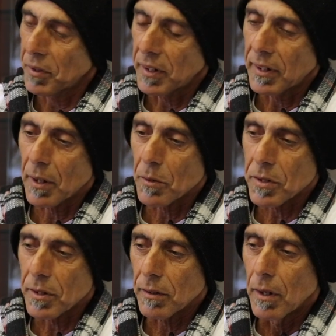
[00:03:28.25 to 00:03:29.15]
we need
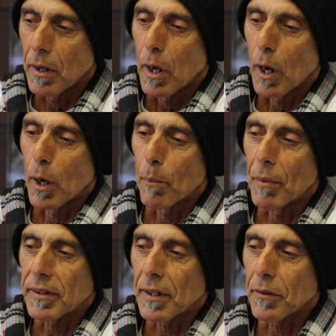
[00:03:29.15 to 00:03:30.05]
housing,
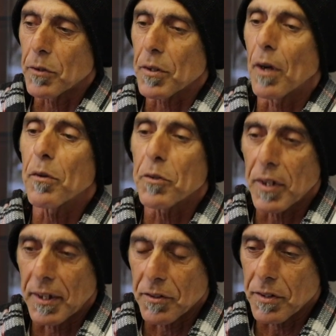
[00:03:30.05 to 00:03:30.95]
but then there's other
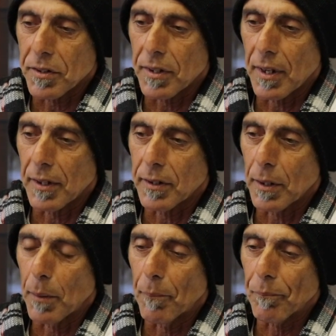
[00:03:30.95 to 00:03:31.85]
changes that
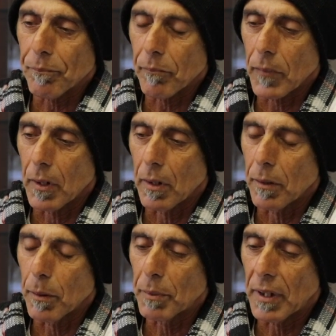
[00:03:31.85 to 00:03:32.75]

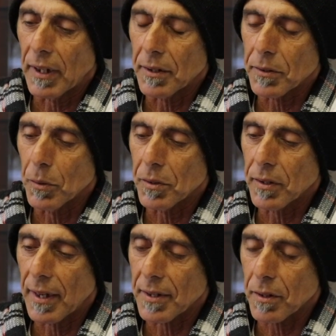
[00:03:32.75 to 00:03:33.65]
the plan is going
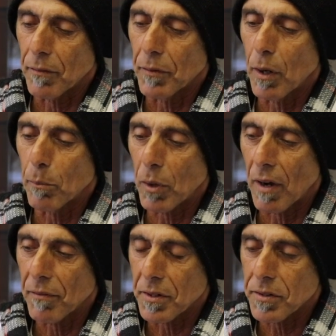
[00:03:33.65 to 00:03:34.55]
to ask of
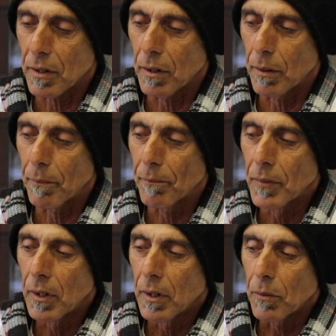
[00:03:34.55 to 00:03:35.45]
nonprofits.
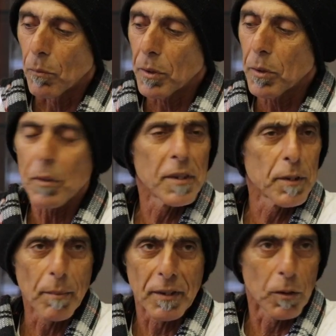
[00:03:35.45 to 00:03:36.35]
What do you
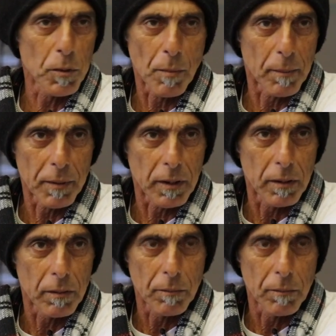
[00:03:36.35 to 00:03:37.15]
anticipate those might be?